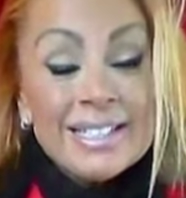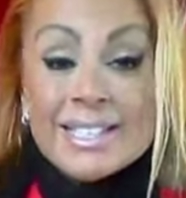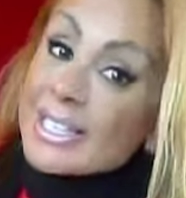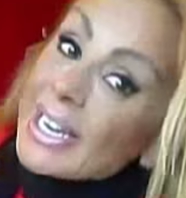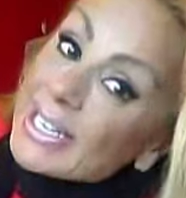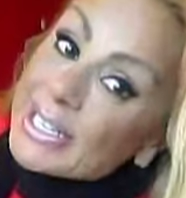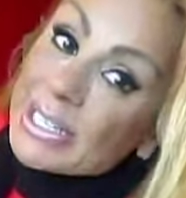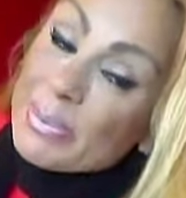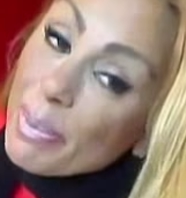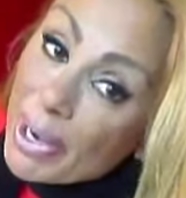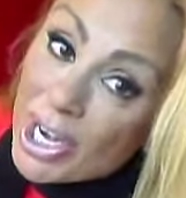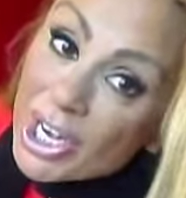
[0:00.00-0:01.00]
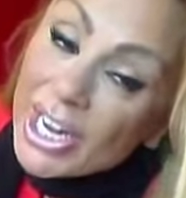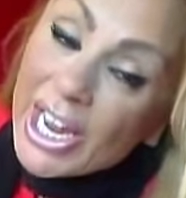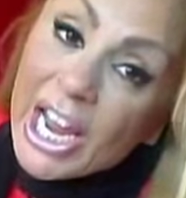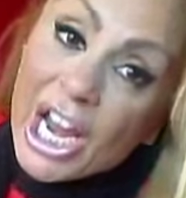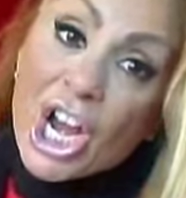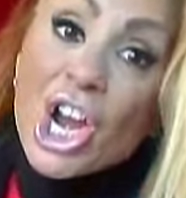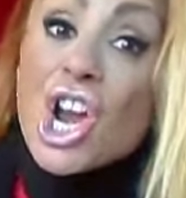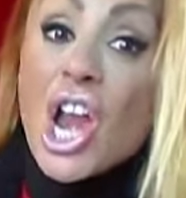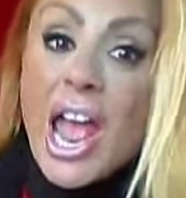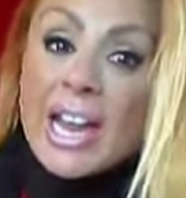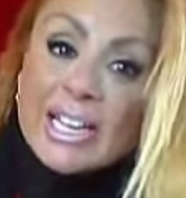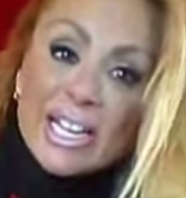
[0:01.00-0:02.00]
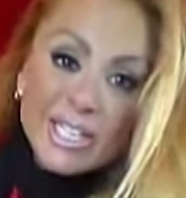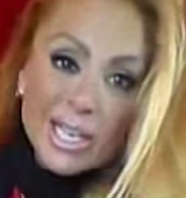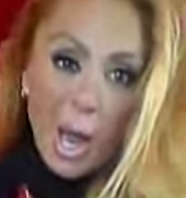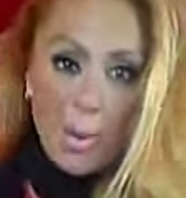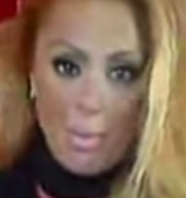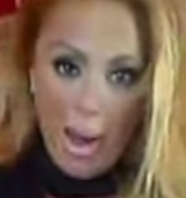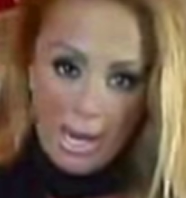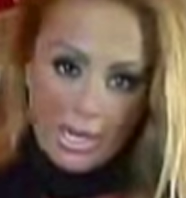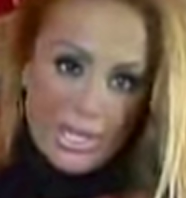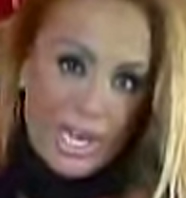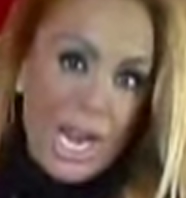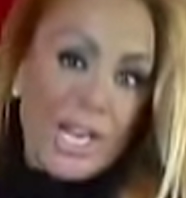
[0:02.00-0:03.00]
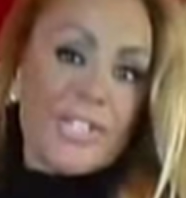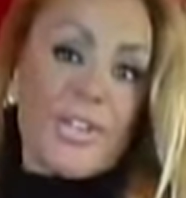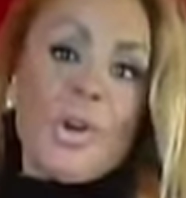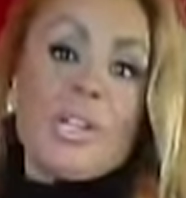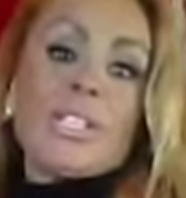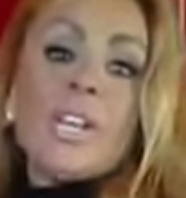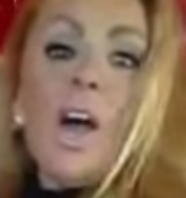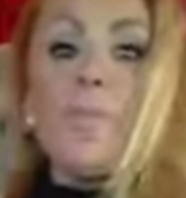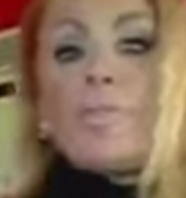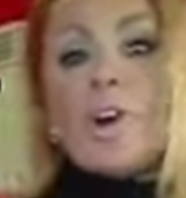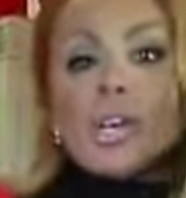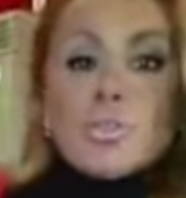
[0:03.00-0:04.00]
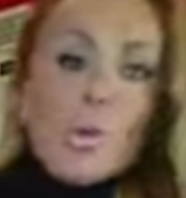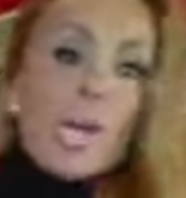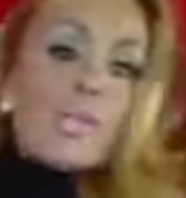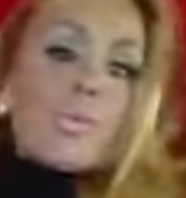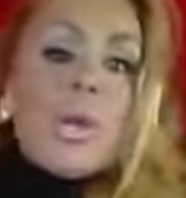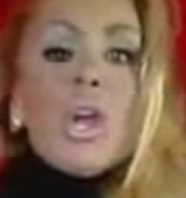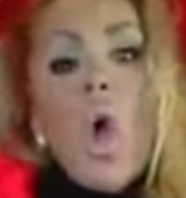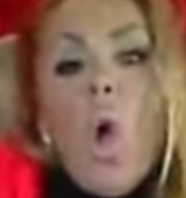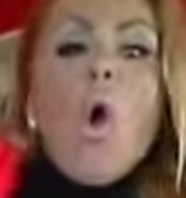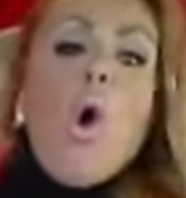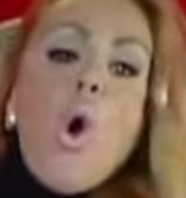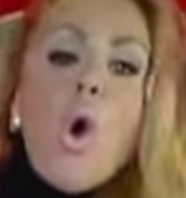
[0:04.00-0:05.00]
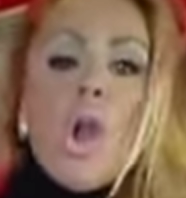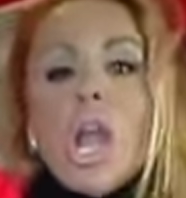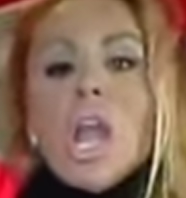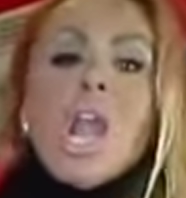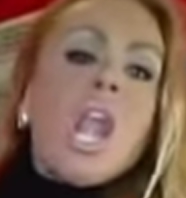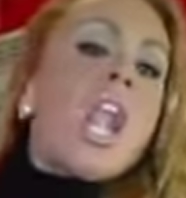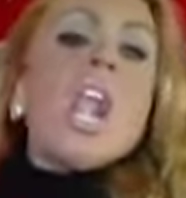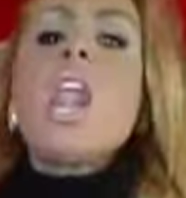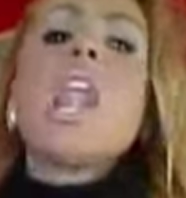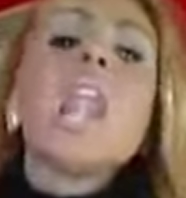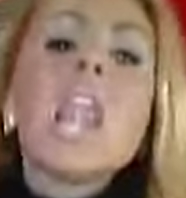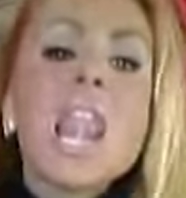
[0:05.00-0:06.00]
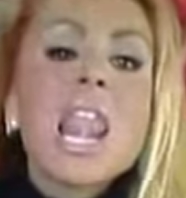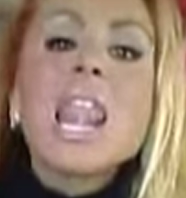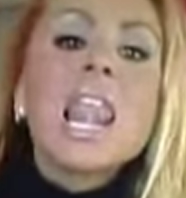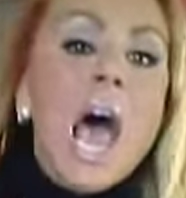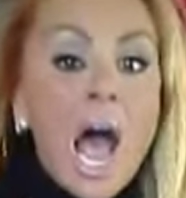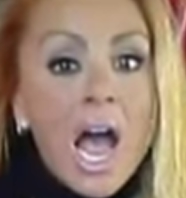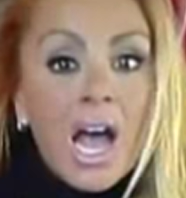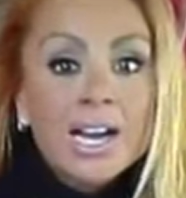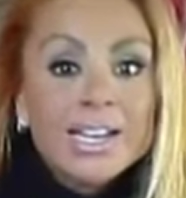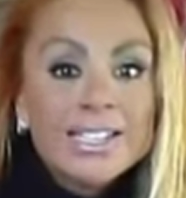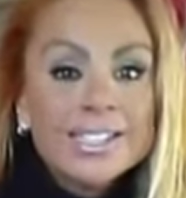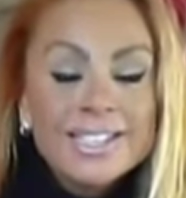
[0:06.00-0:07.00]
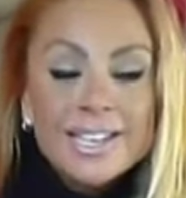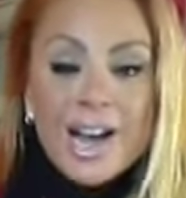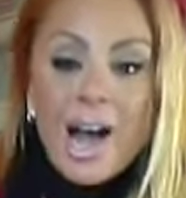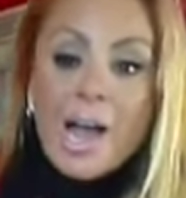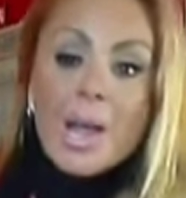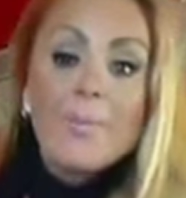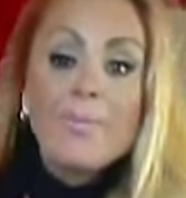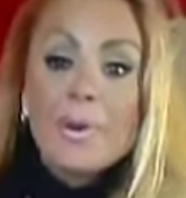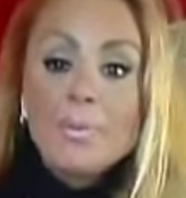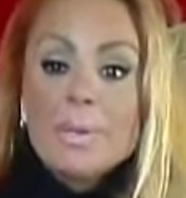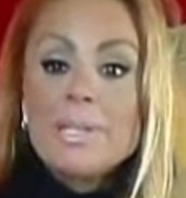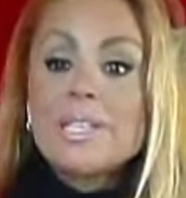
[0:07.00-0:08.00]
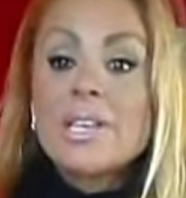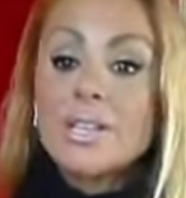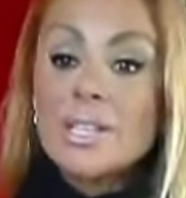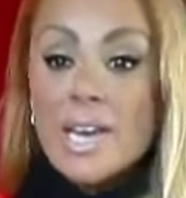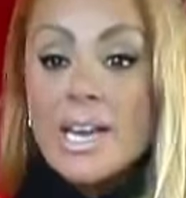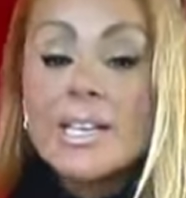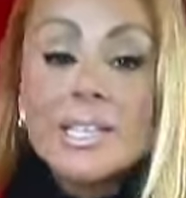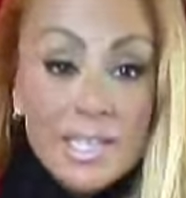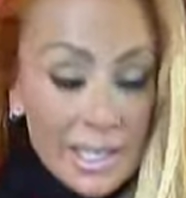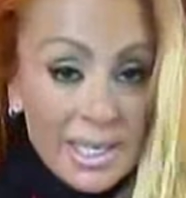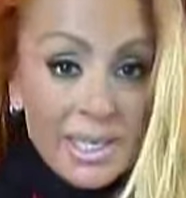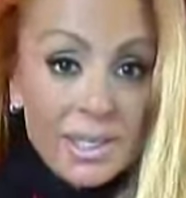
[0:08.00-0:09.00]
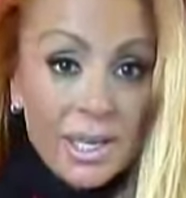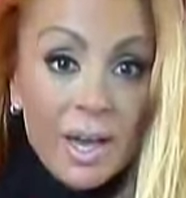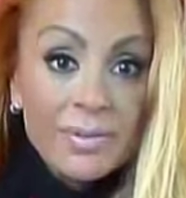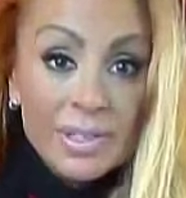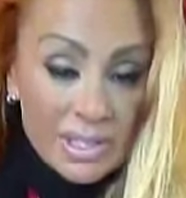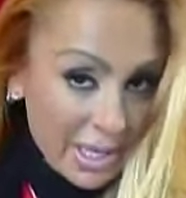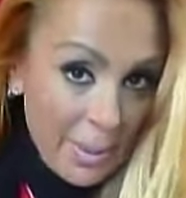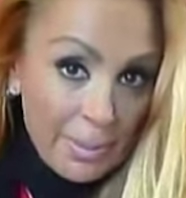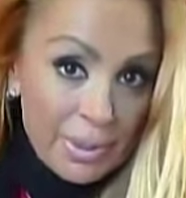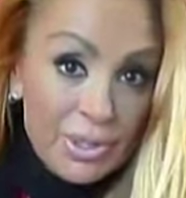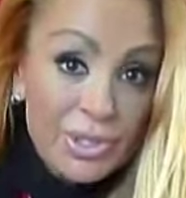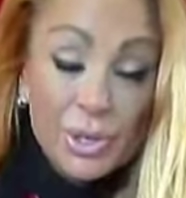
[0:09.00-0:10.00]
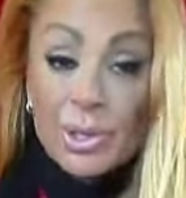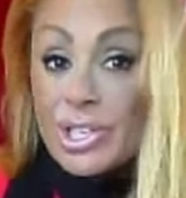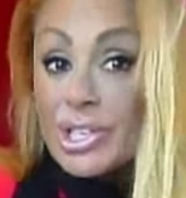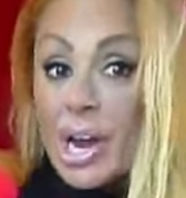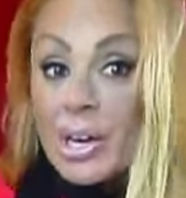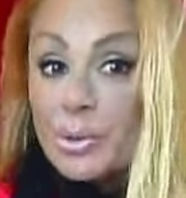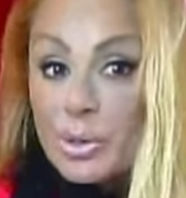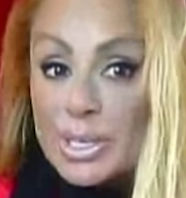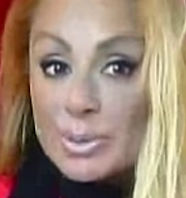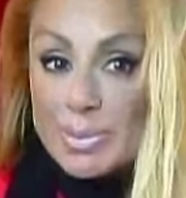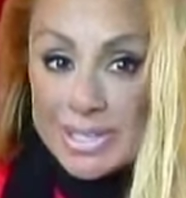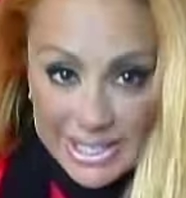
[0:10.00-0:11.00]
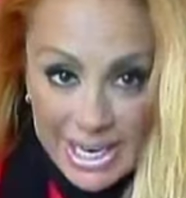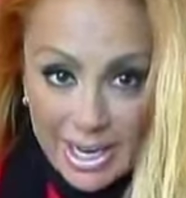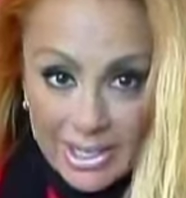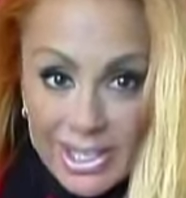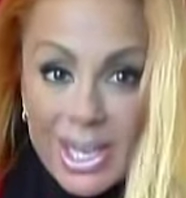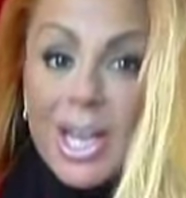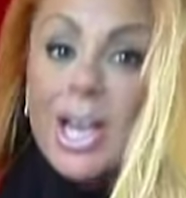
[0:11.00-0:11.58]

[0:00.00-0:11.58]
Stacy Burke here, and it's a Monday, so it's time for a grocery haul. I am filming this on the 19th of December, so it's not Christmas yet.